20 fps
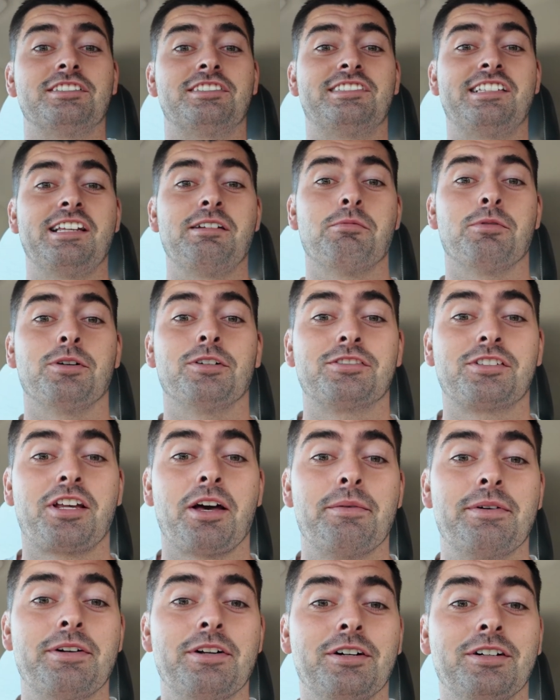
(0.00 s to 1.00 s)
see what's
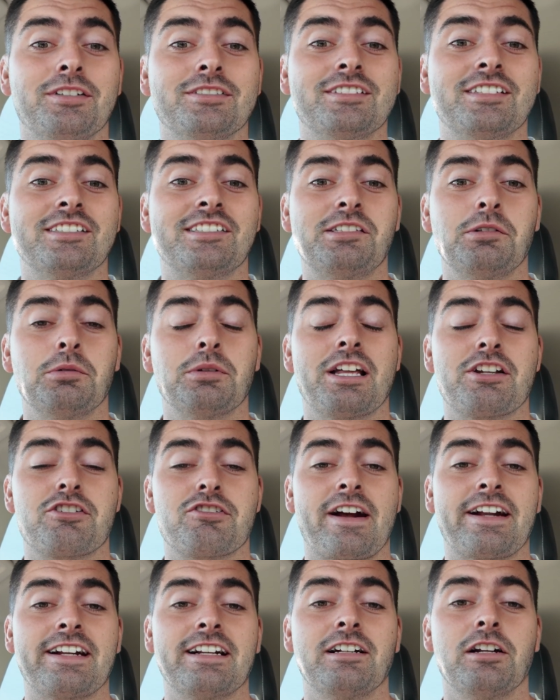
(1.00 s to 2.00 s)
going on, see what their
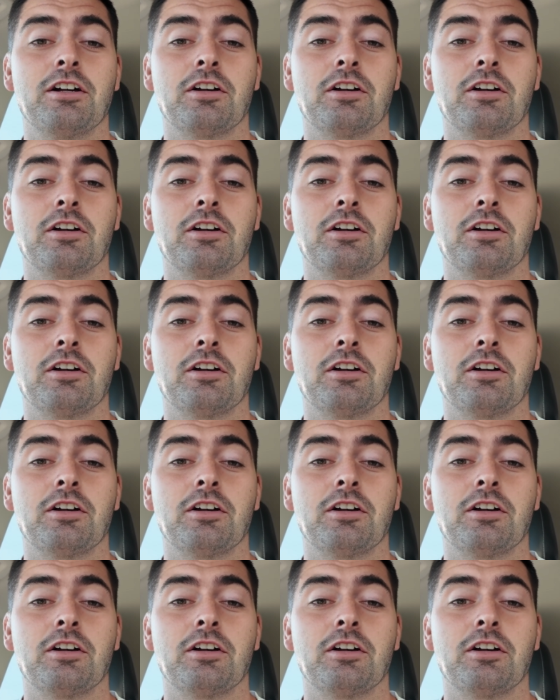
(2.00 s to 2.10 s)
training